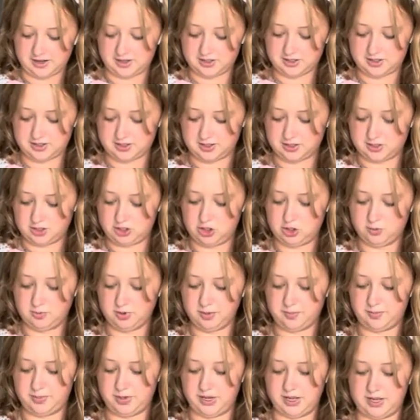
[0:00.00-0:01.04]
it's super
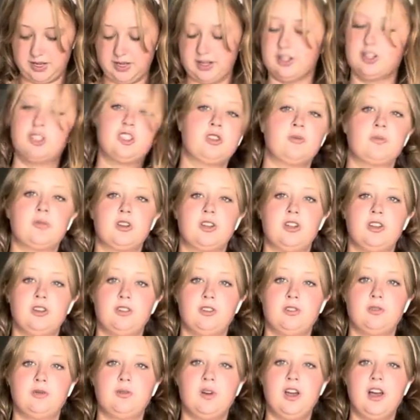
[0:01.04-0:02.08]
big and super
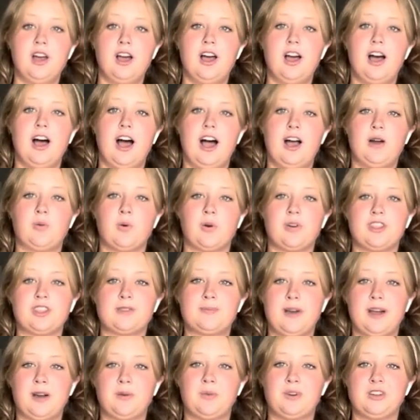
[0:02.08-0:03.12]
cute. I wore this
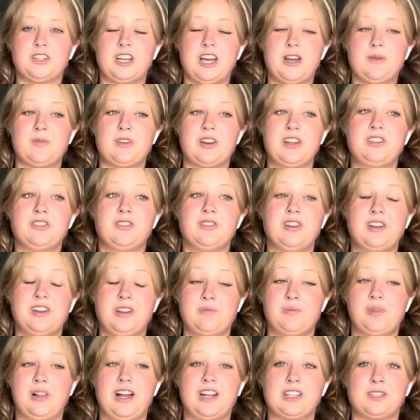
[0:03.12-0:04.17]
bag one time when I
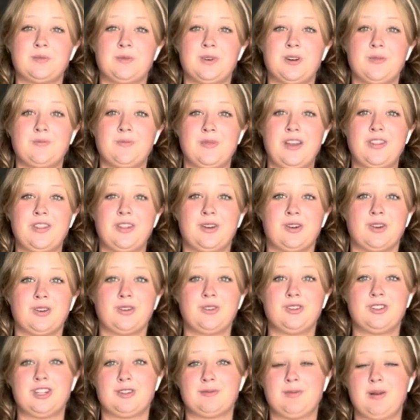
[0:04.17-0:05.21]
donated plasma, and the girl
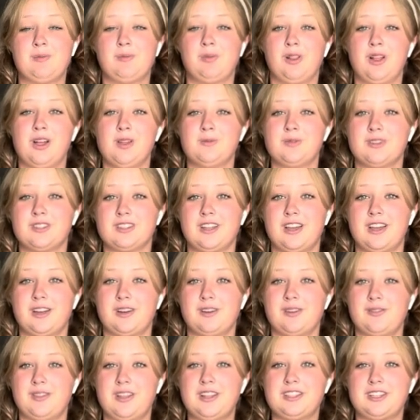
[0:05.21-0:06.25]
who took my blood was
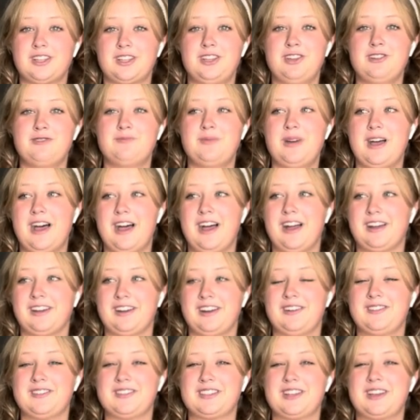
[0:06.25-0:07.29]
like, that's a cute bag.
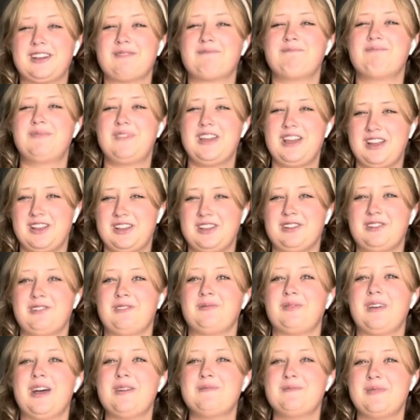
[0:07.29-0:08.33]
And I was like, thank you,
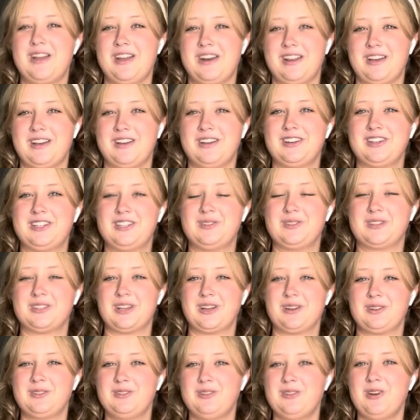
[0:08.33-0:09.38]
I made it. And she was like,
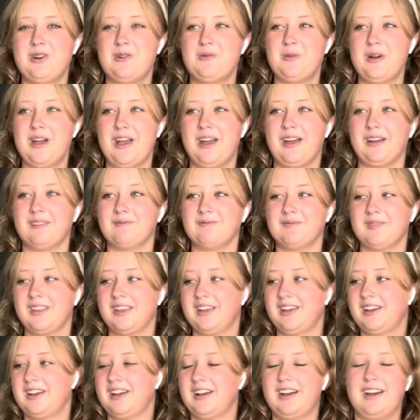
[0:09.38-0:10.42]
no way.
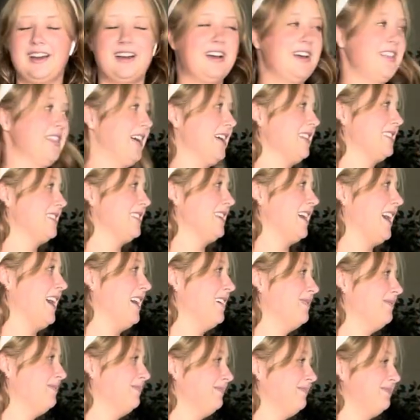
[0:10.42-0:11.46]
And that's that.
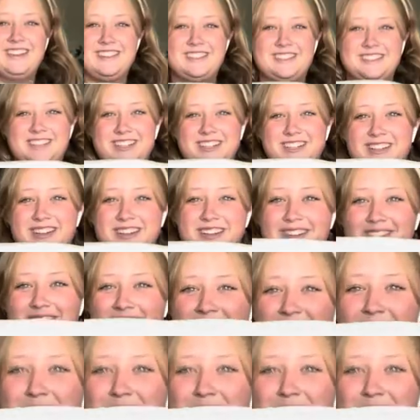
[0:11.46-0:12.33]
It's just a cute little